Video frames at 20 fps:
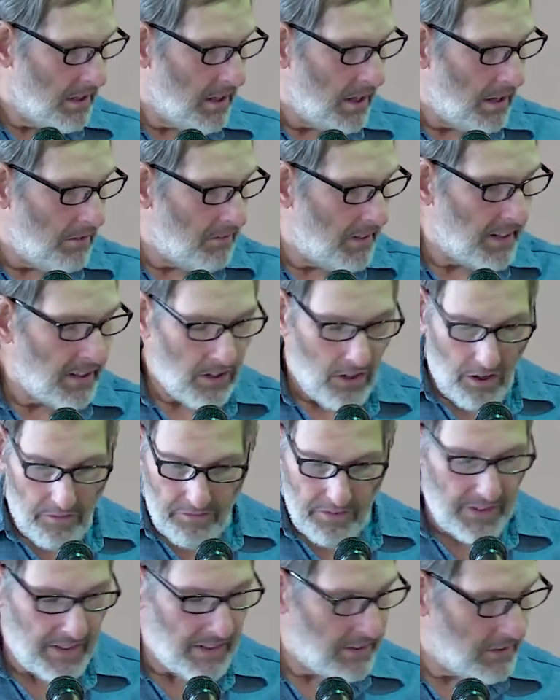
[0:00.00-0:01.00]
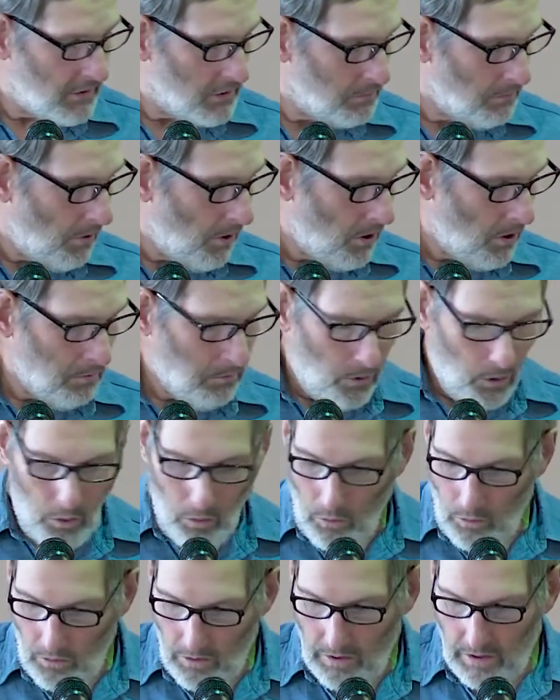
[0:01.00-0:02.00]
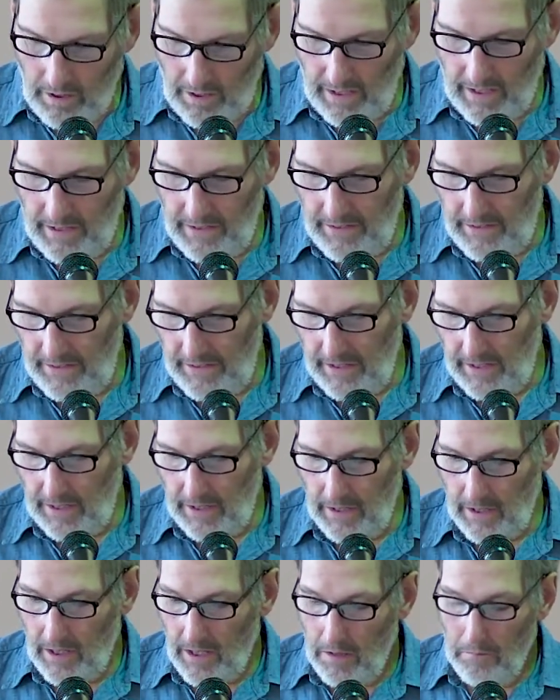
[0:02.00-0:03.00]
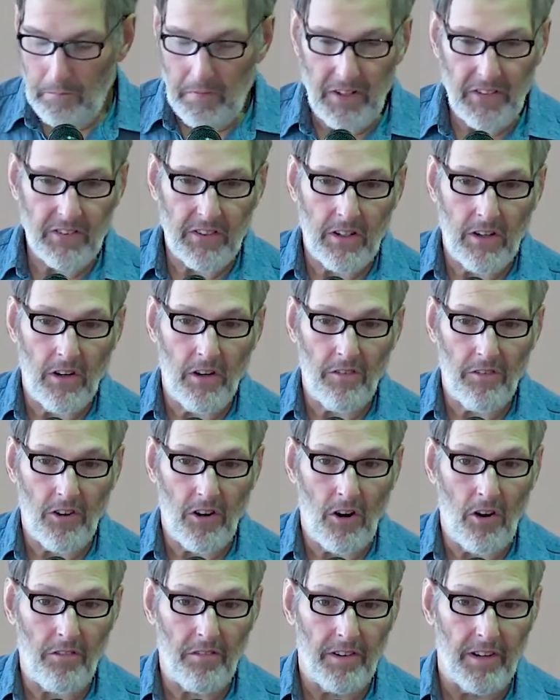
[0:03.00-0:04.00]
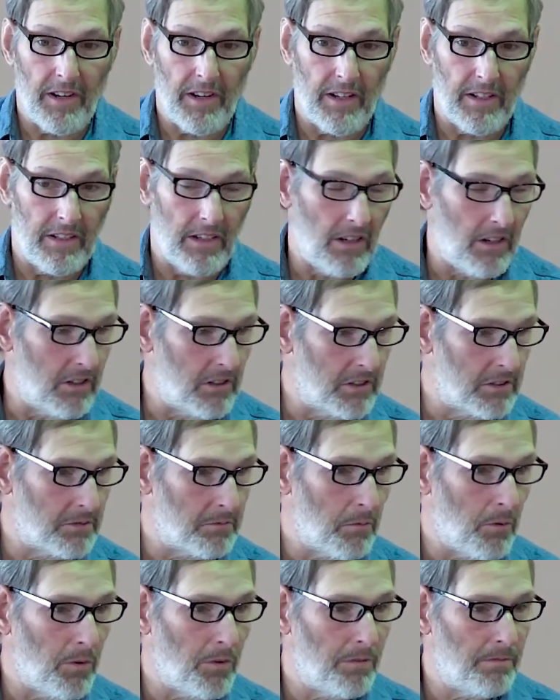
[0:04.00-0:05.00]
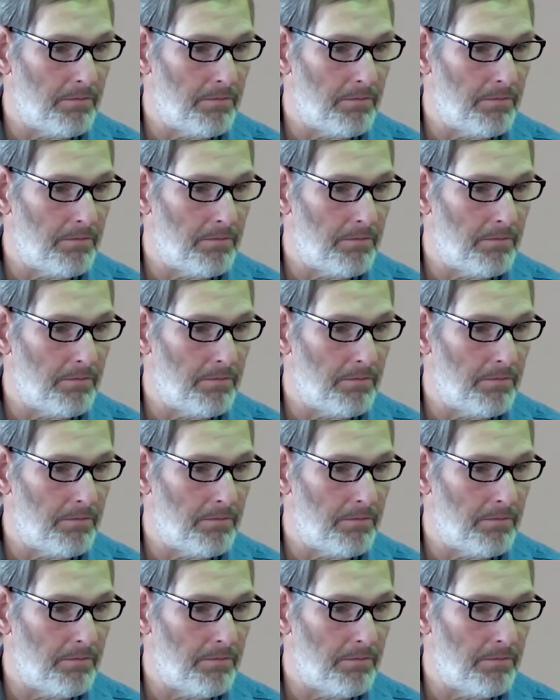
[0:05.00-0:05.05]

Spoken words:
A regular offering in a smaller bowl and the peace on our offering in a large bowl.